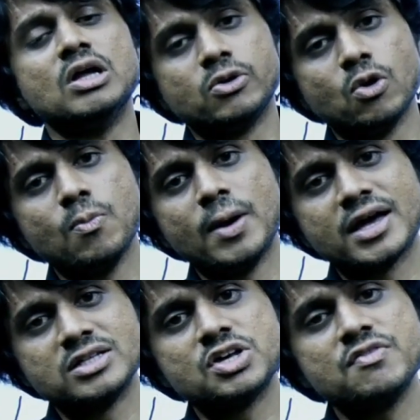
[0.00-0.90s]
Now by
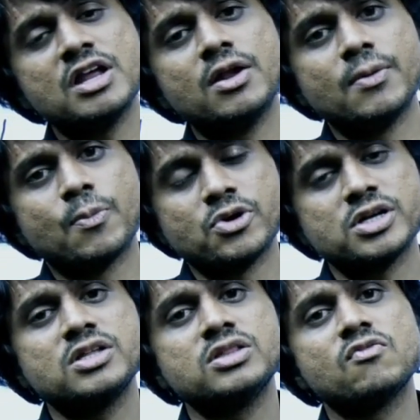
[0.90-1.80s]
conserving and
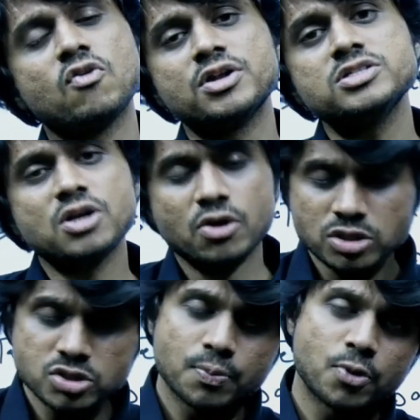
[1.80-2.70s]
protecting the forest and
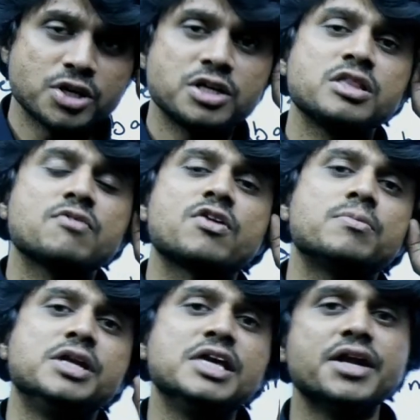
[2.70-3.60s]
also protecting them
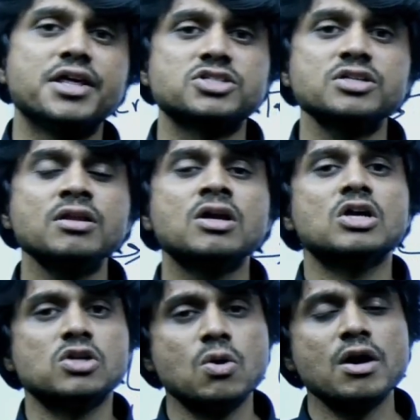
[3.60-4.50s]
from degradation,
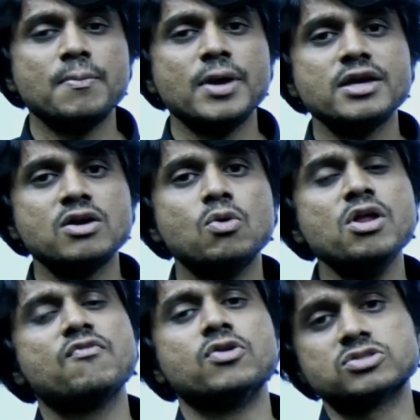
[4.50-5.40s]
you are making good
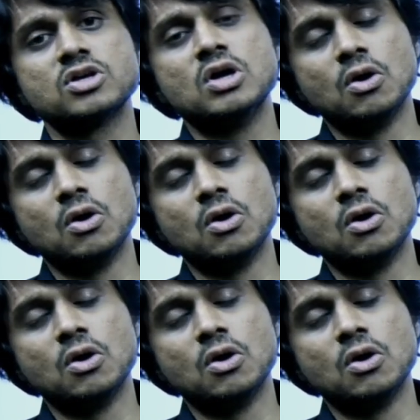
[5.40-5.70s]
efforts.